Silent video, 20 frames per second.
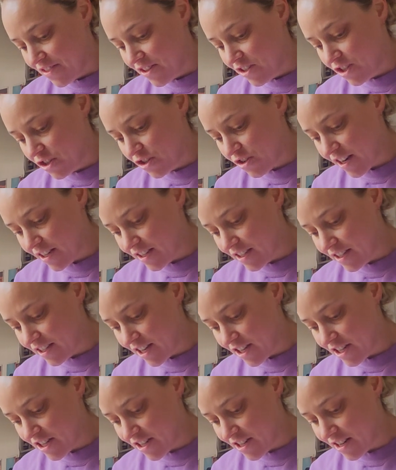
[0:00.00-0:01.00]
the strength
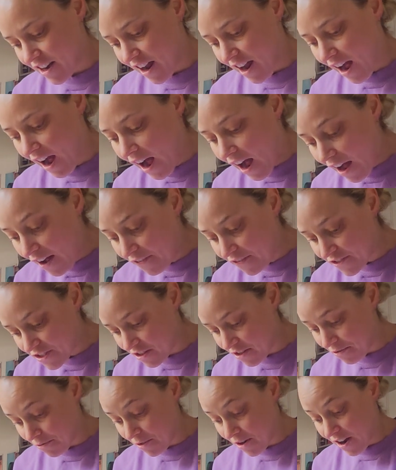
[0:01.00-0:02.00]
session after
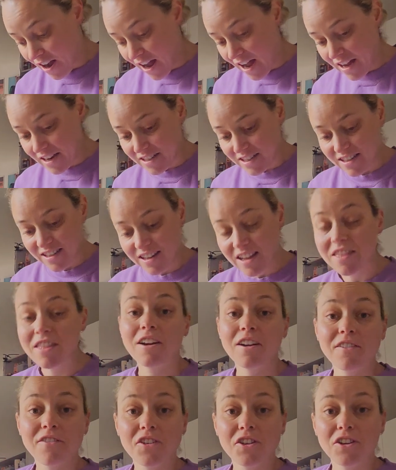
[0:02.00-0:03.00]
the ride. And then
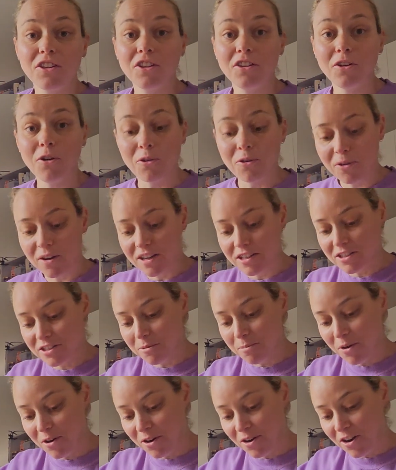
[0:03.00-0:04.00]
I've got a long run
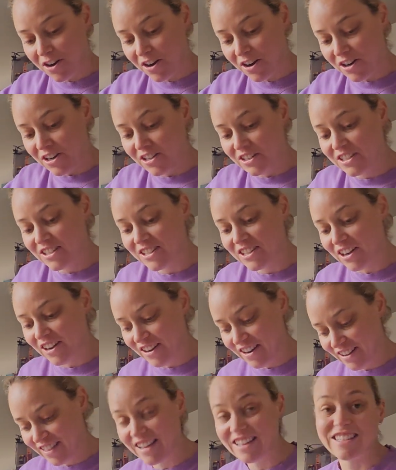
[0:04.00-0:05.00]
tomorrow. So
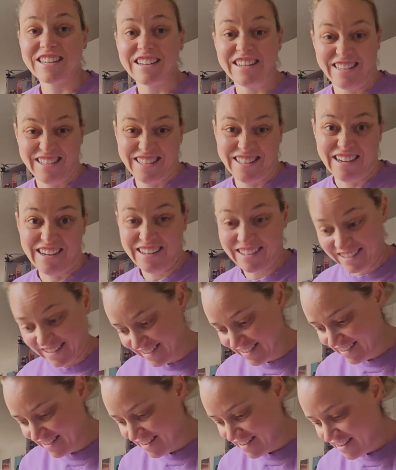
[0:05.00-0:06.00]
that's going to suck.
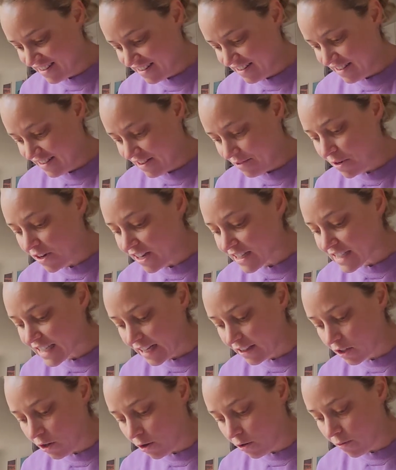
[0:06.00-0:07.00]
When I say
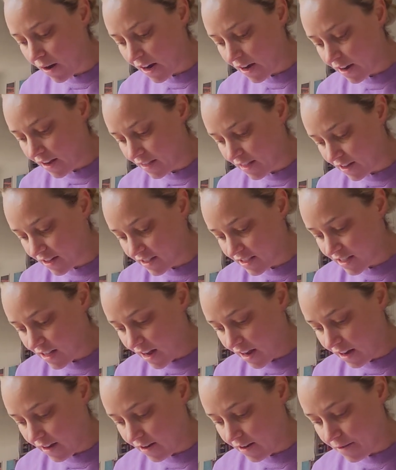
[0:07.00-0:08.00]
long run, I think it's
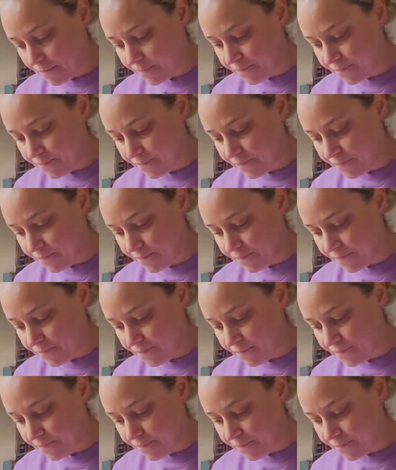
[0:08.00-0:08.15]
like,